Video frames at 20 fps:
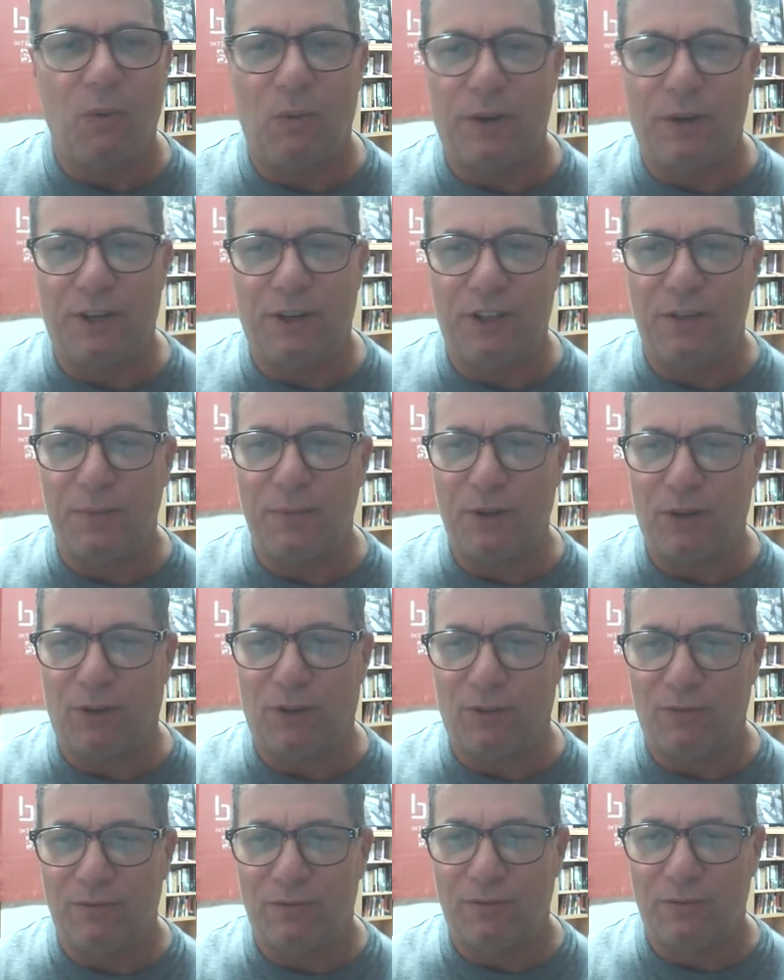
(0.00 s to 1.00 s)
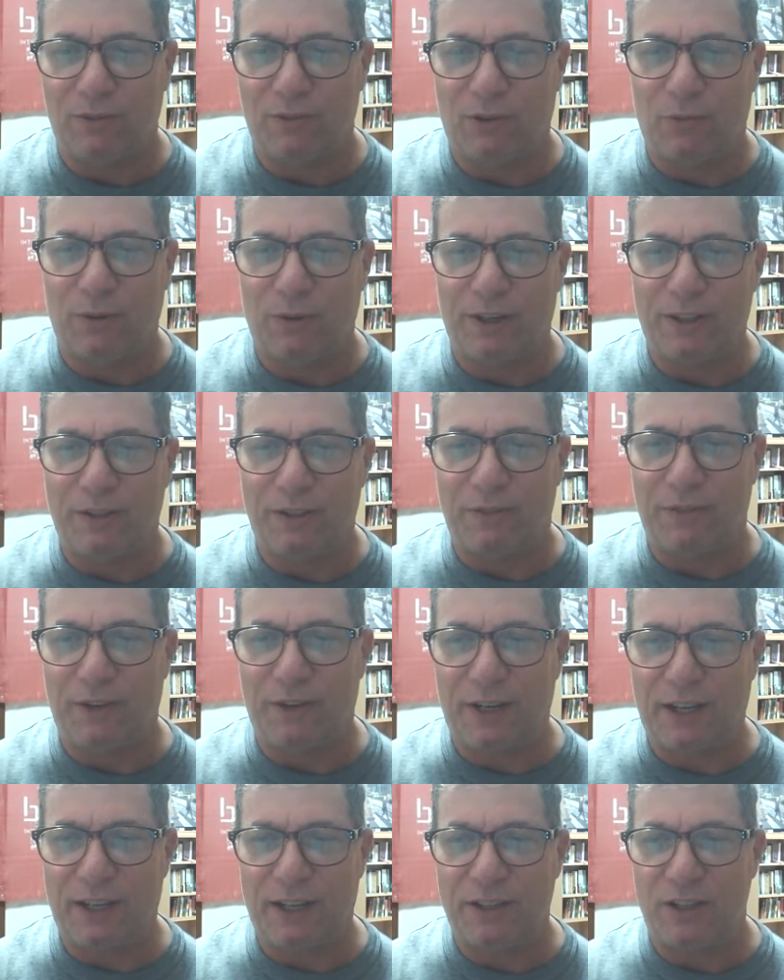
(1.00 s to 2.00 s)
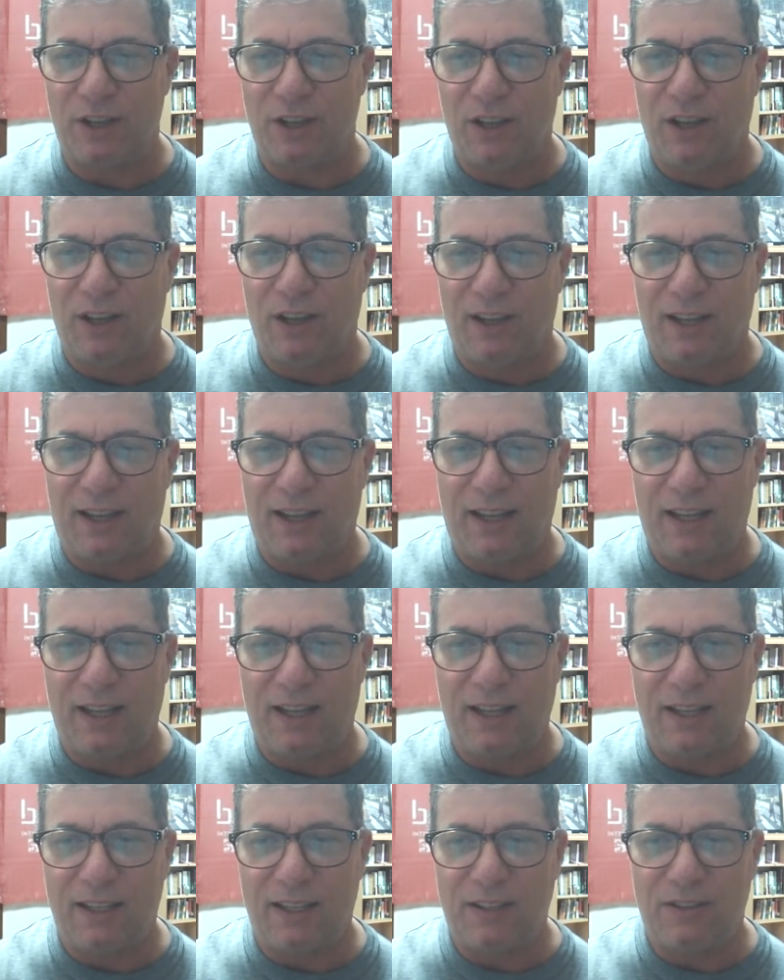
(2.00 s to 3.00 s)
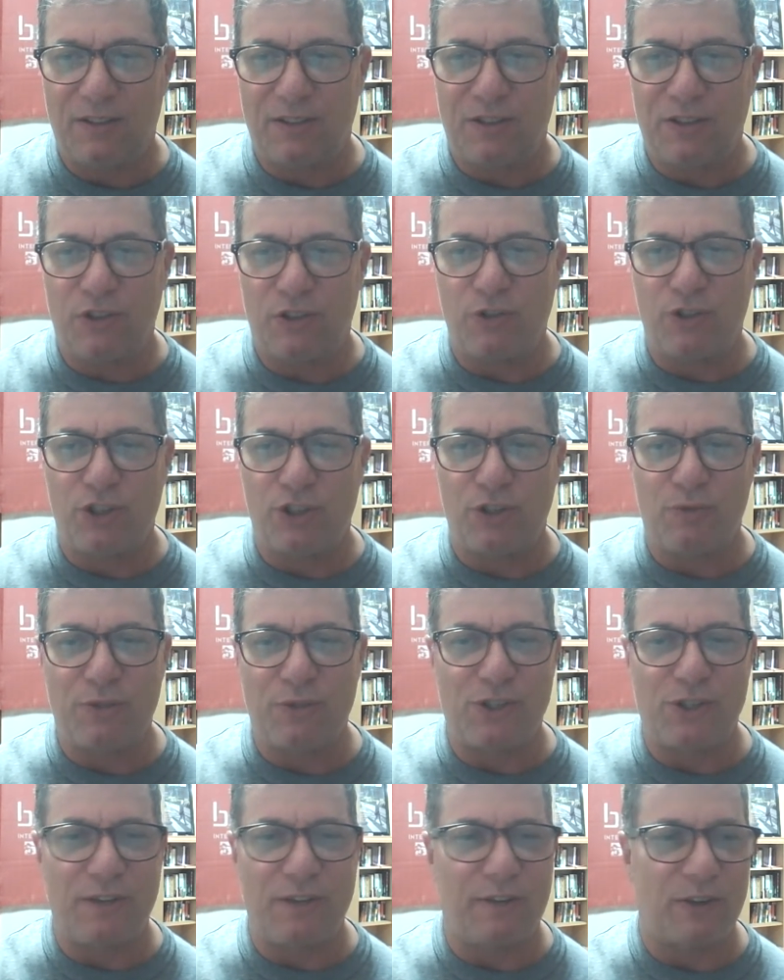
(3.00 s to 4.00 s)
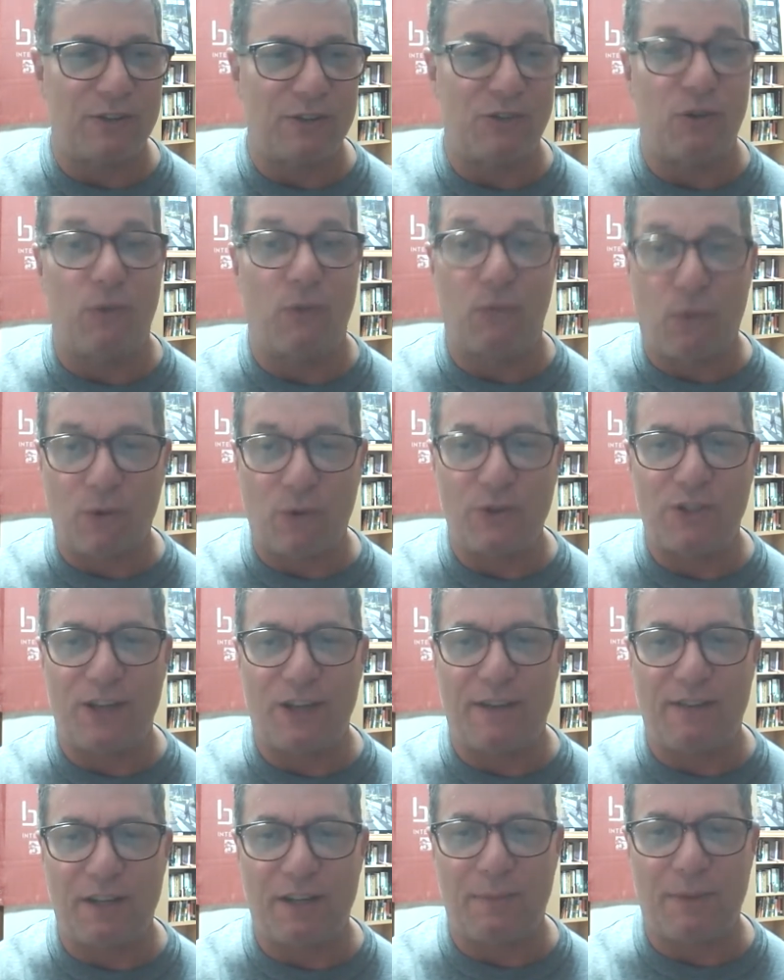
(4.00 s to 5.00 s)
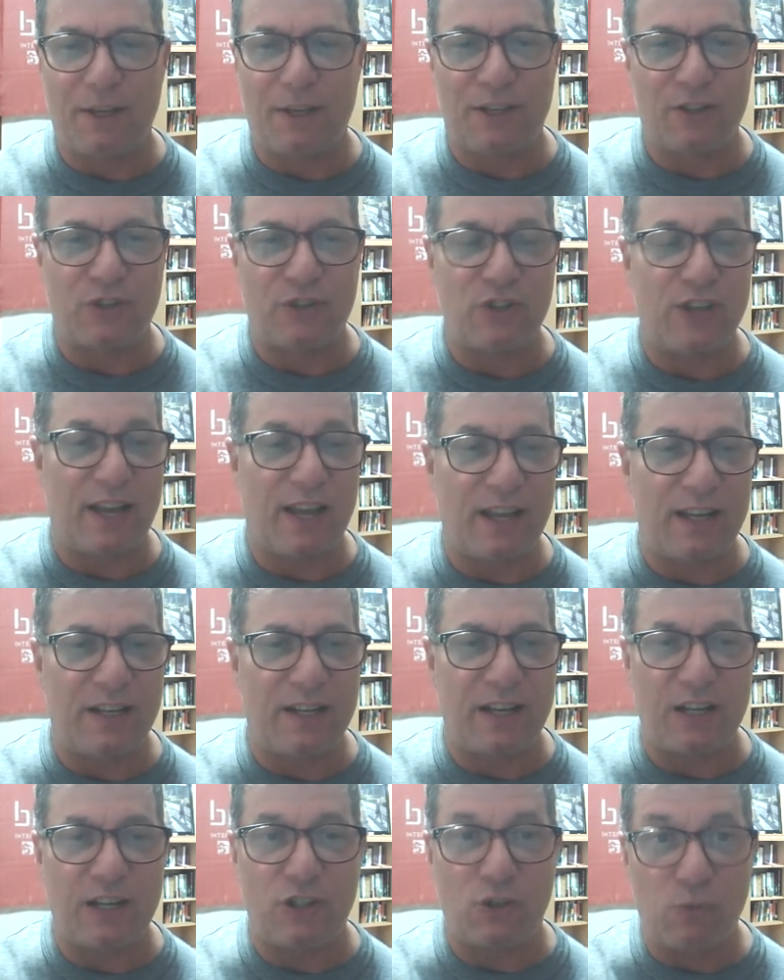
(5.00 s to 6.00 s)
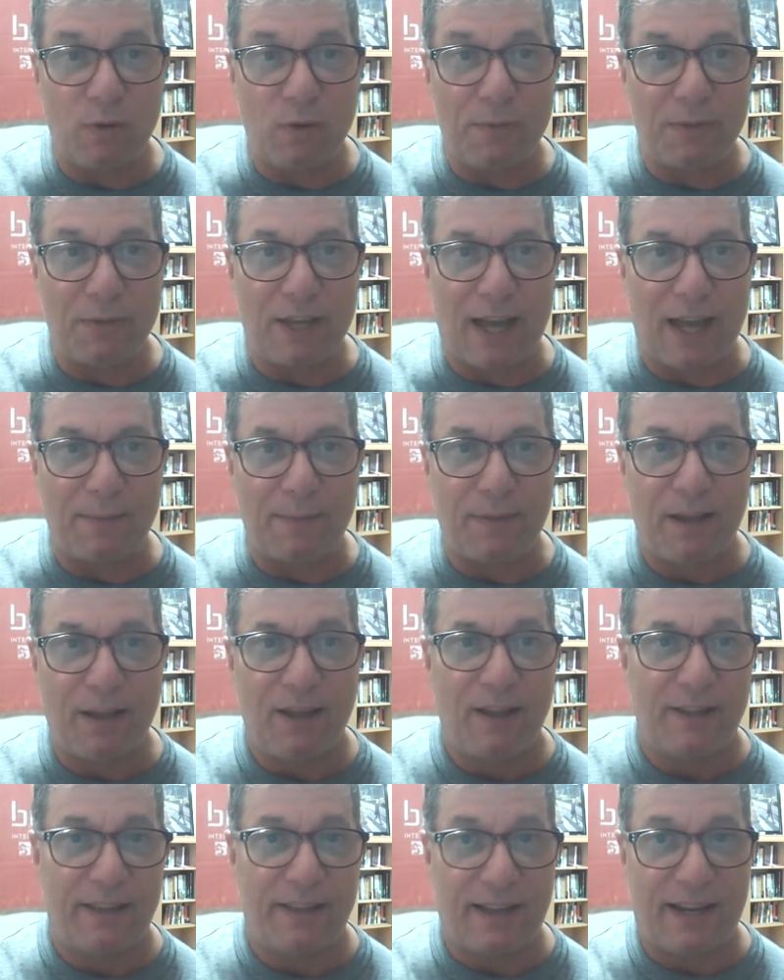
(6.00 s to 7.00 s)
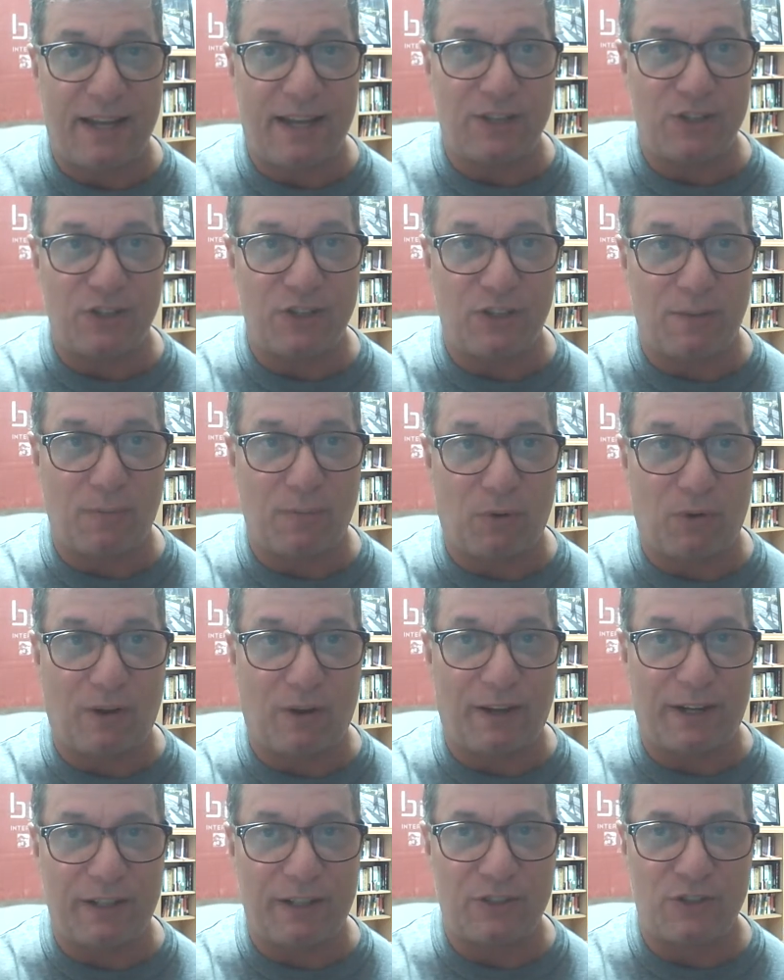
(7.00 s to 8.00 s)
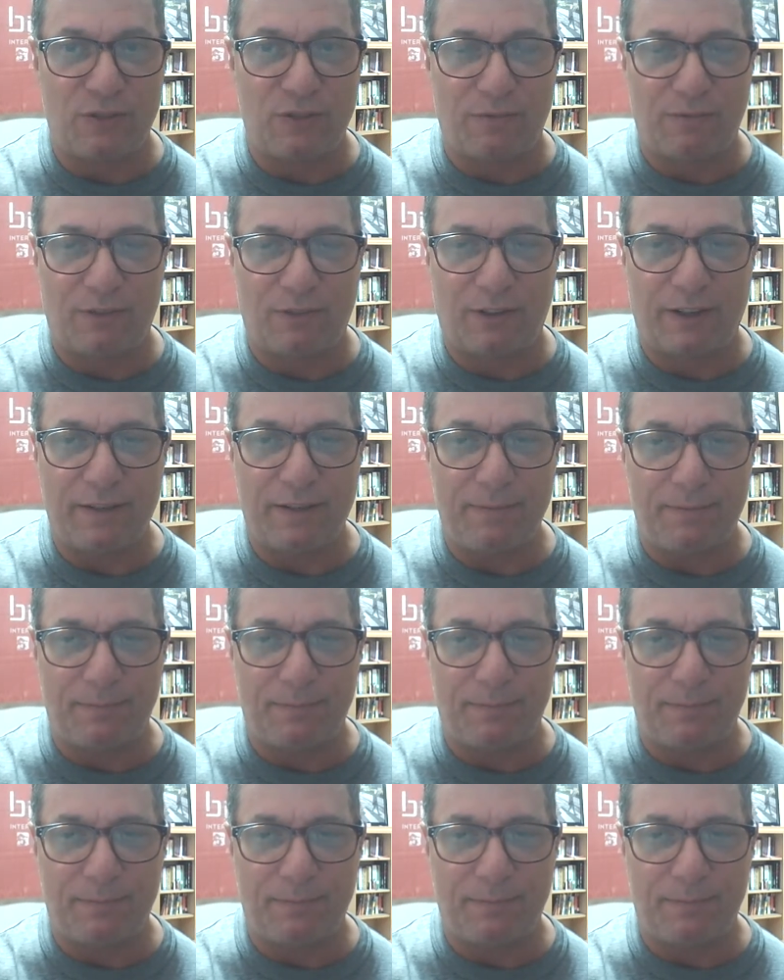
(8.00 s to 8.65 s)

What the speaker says: in the middle, or 1 at the front end. And you should receive also 4 safety pins and a swim cap that has a number on it. All right.